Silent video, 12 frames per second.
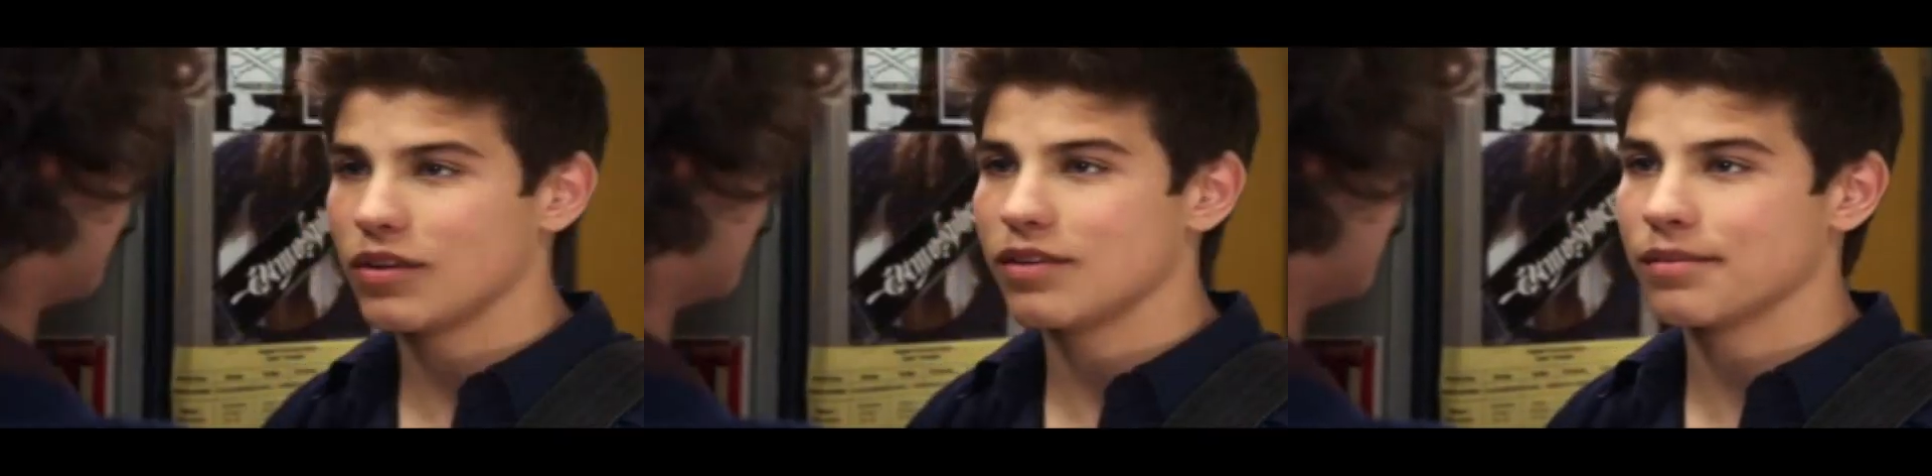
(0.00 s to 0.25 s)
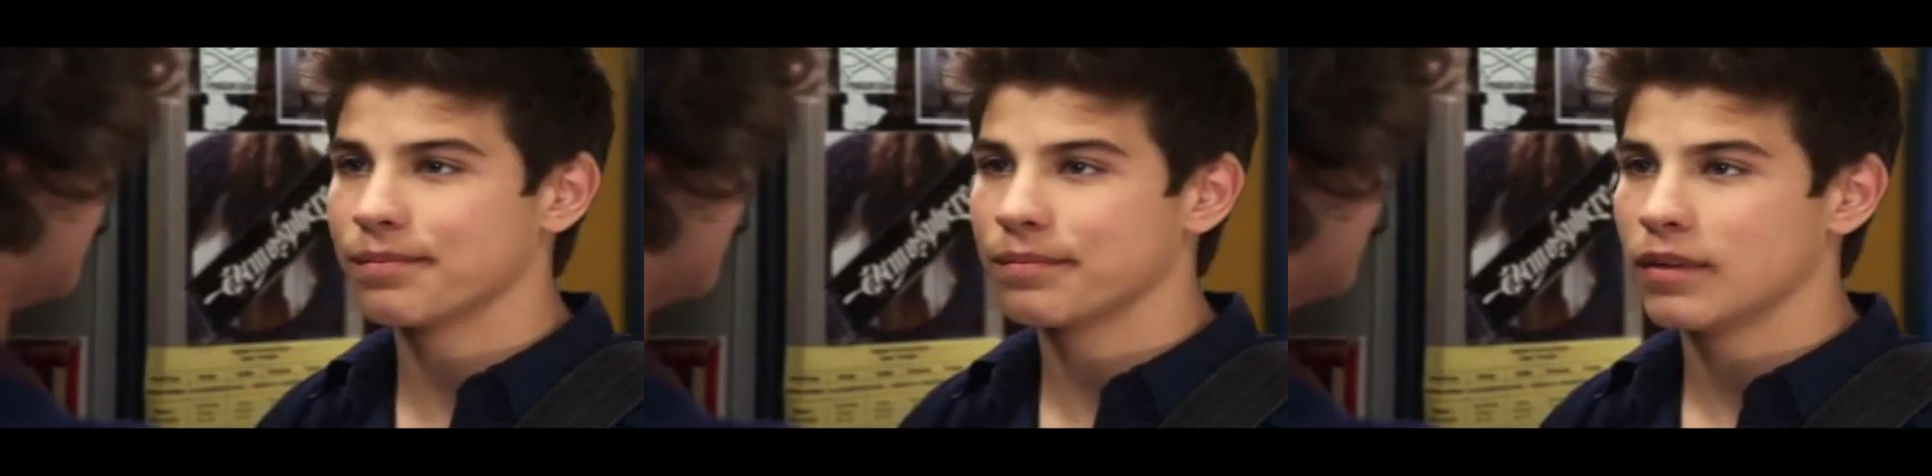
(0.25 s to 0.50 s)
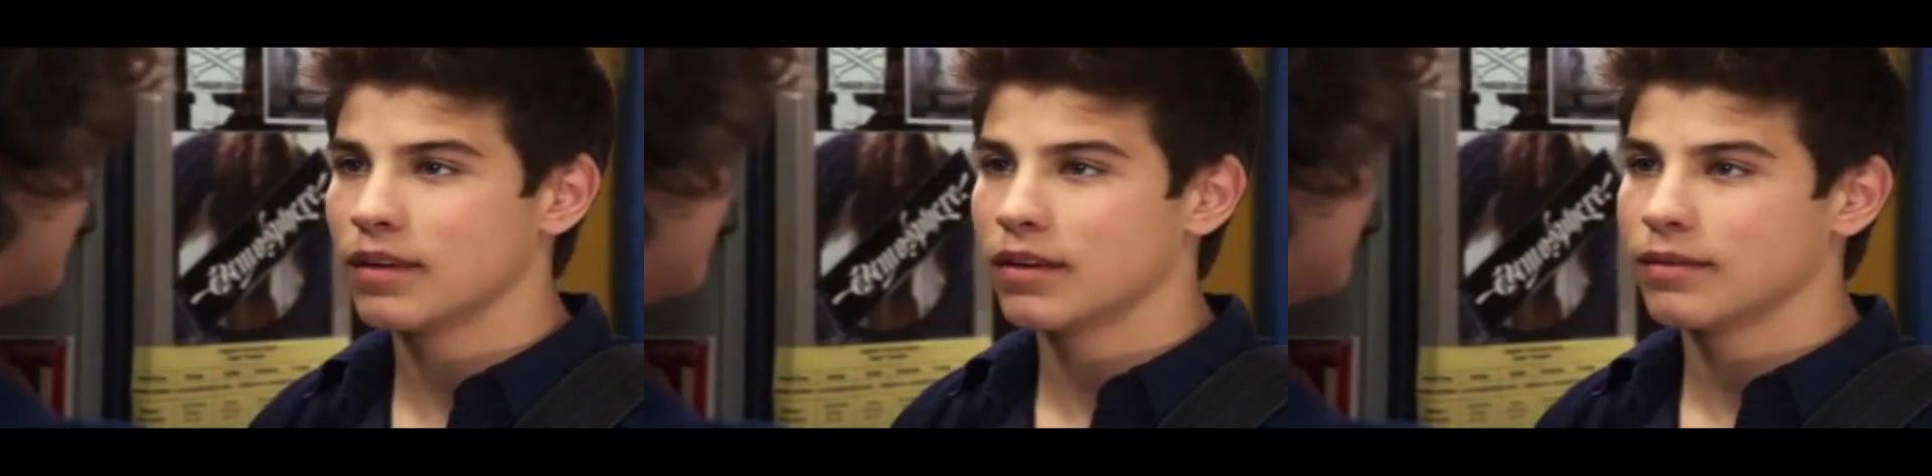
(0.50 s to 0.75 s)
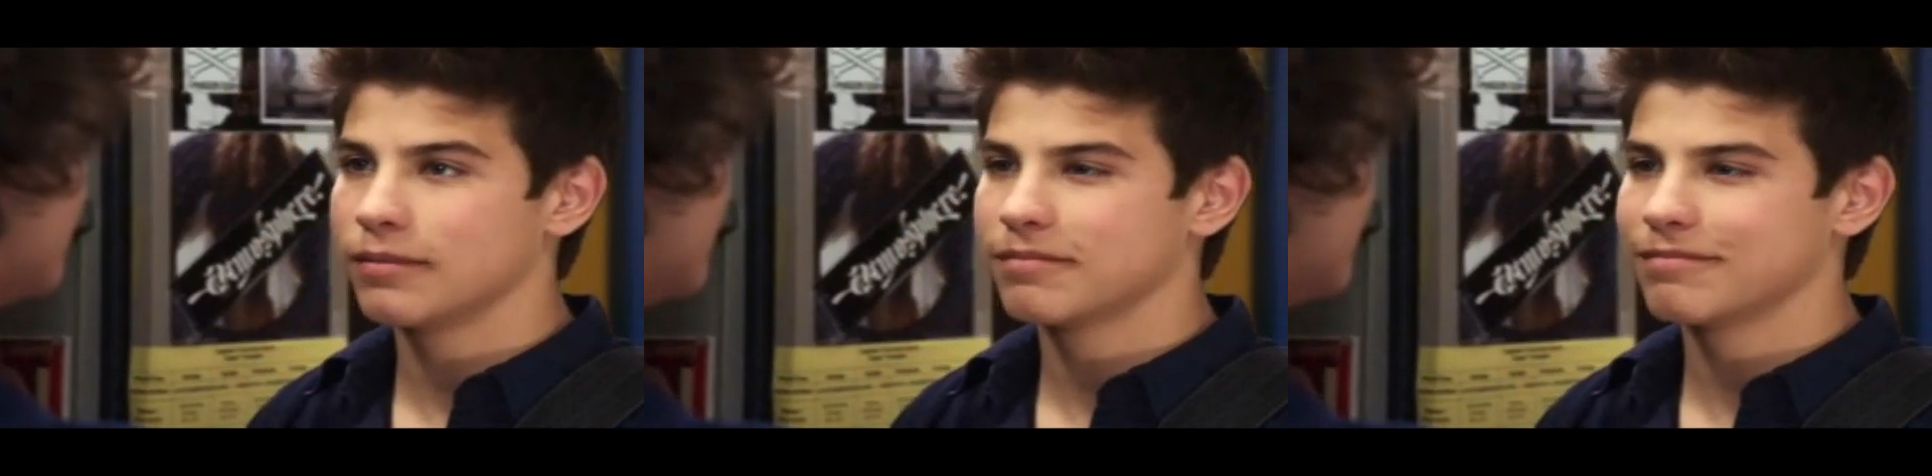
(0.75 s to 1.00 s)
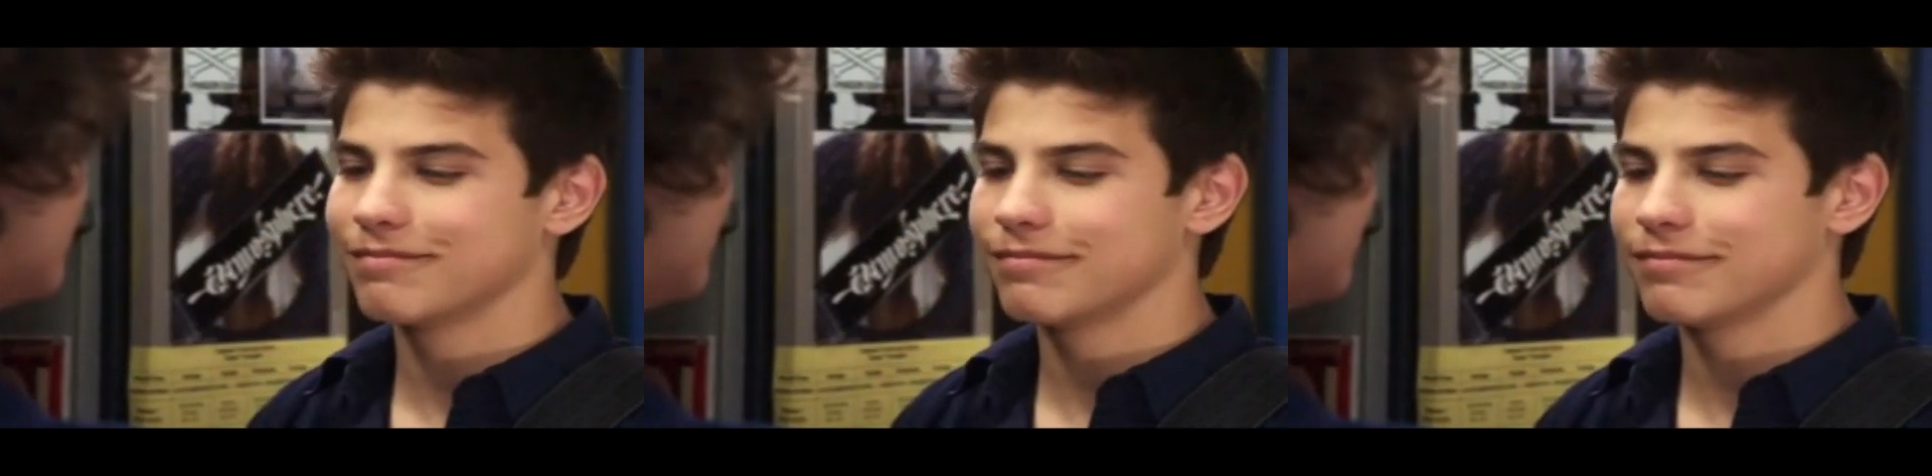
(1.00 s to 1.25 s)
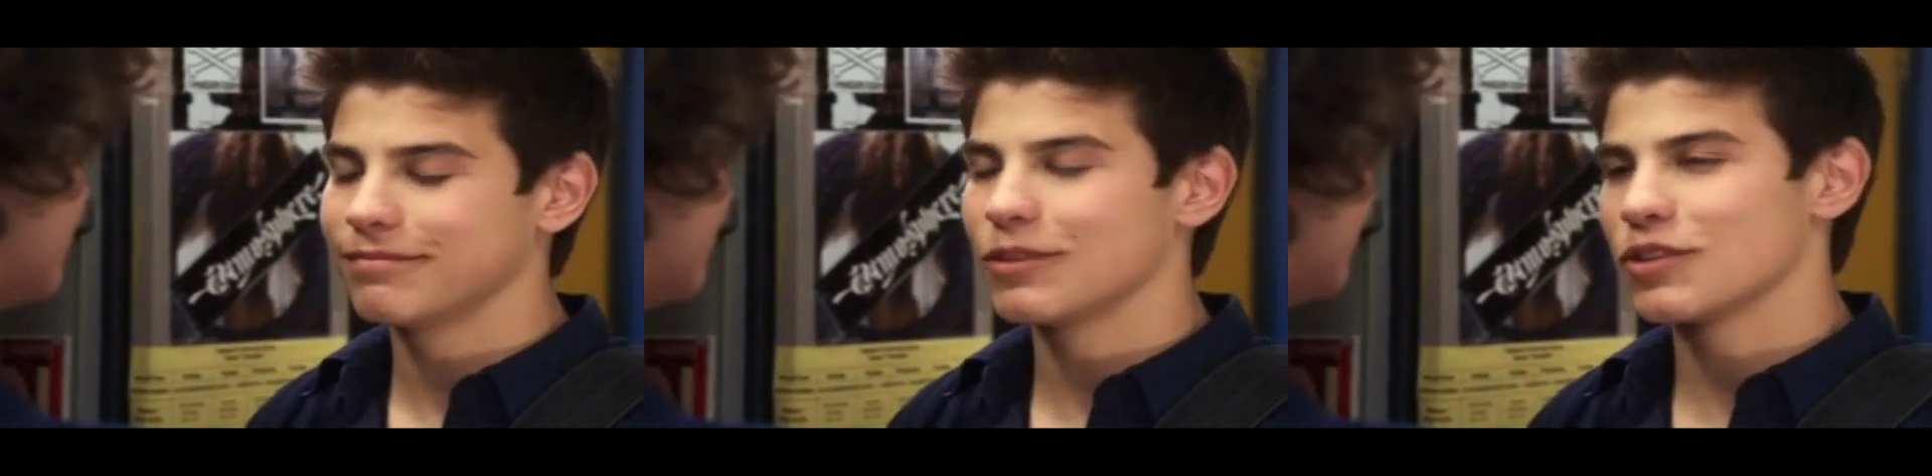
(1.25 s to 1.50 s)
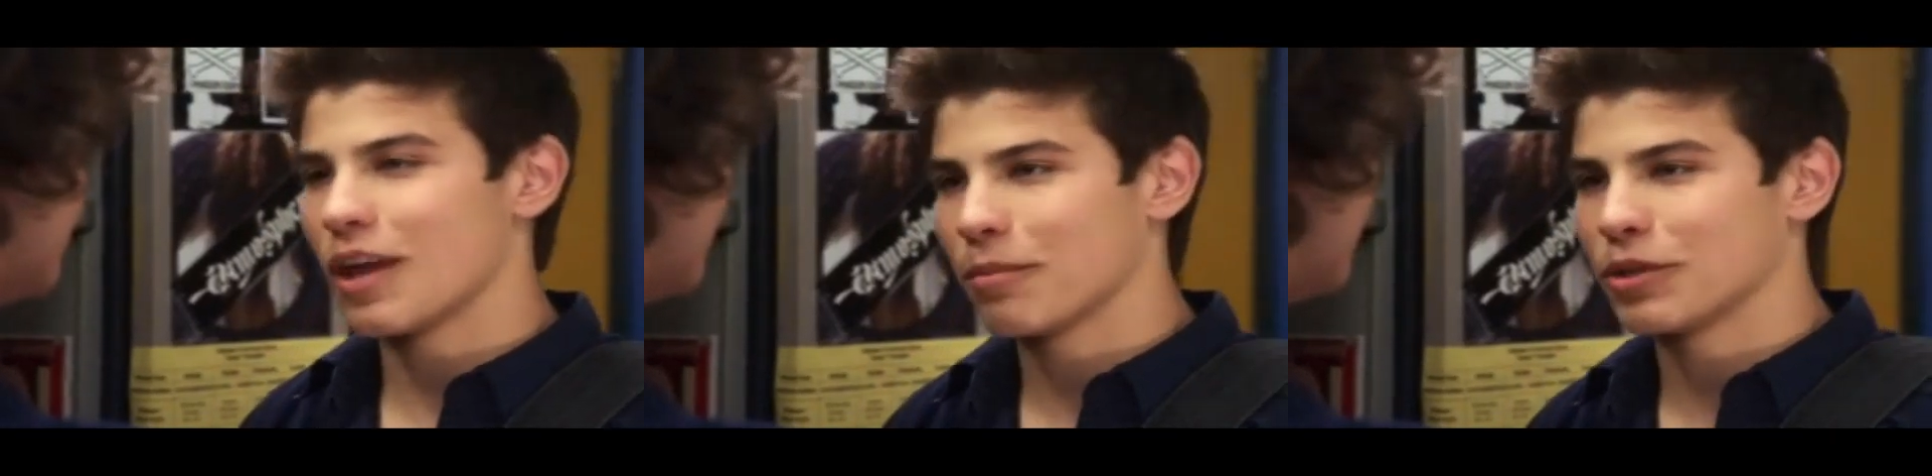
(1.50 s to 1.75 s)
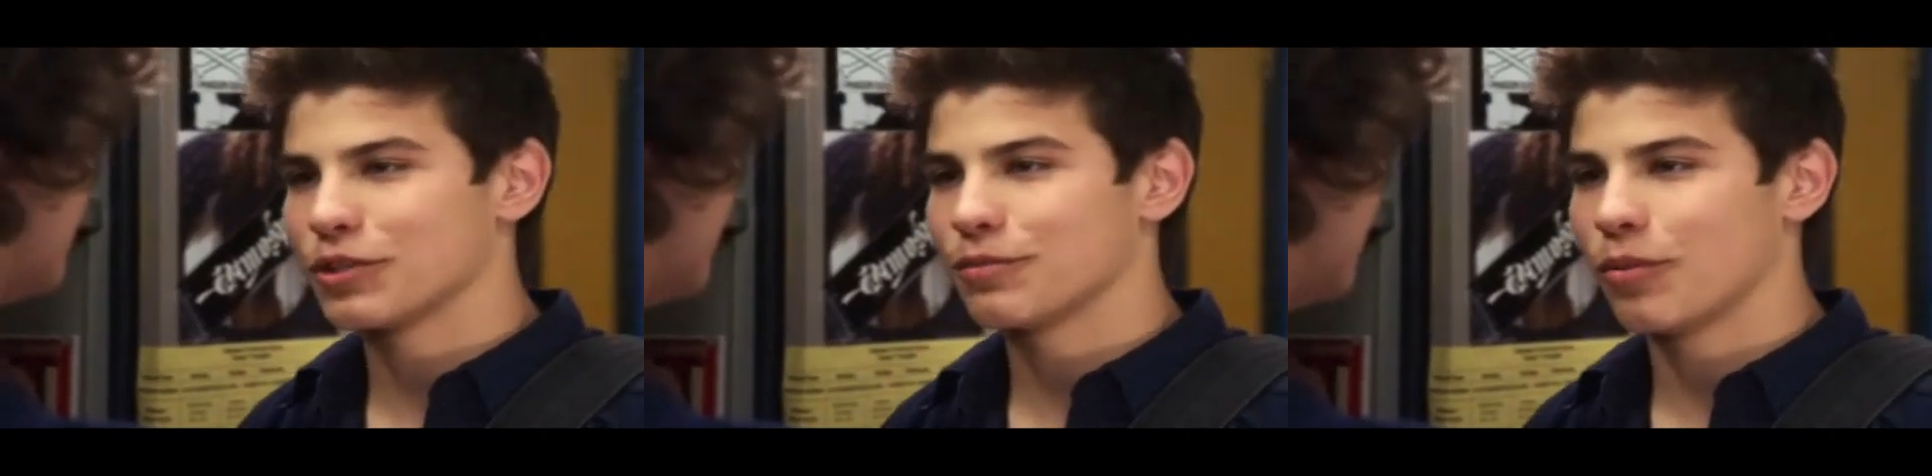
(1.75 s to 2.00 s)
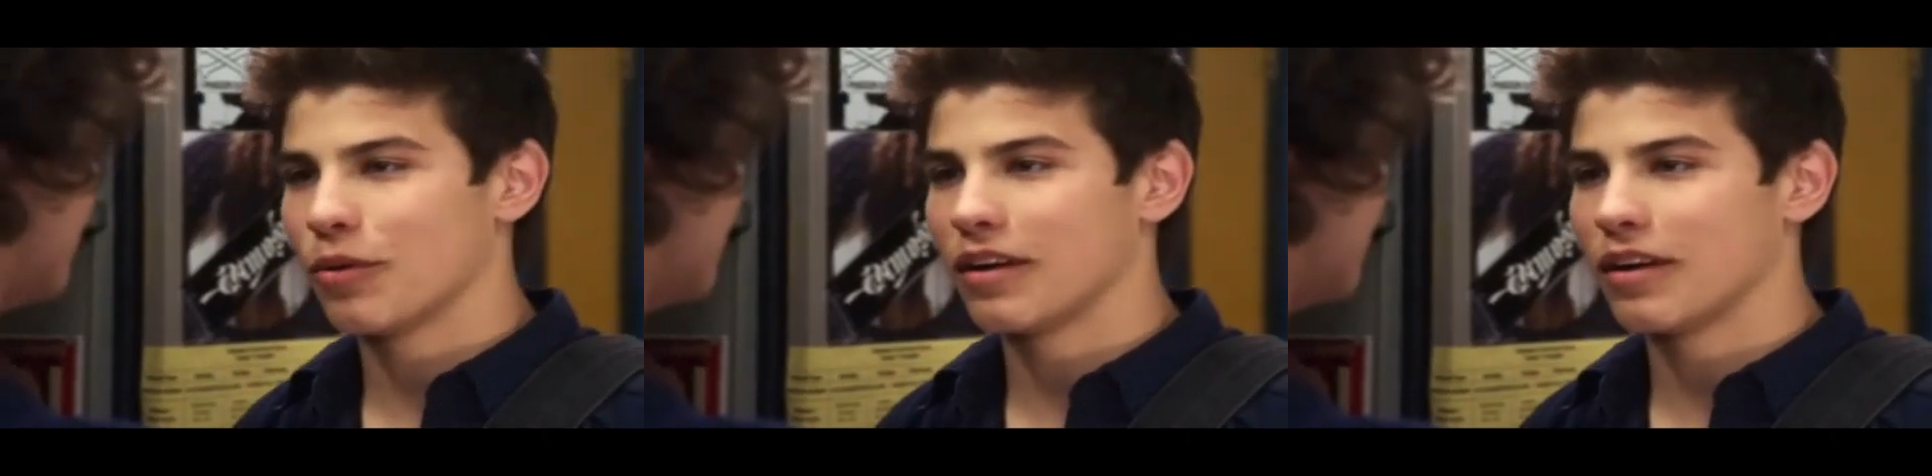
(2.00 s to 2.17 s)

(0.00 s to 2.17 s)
doesn't tell anyone that it was Riley because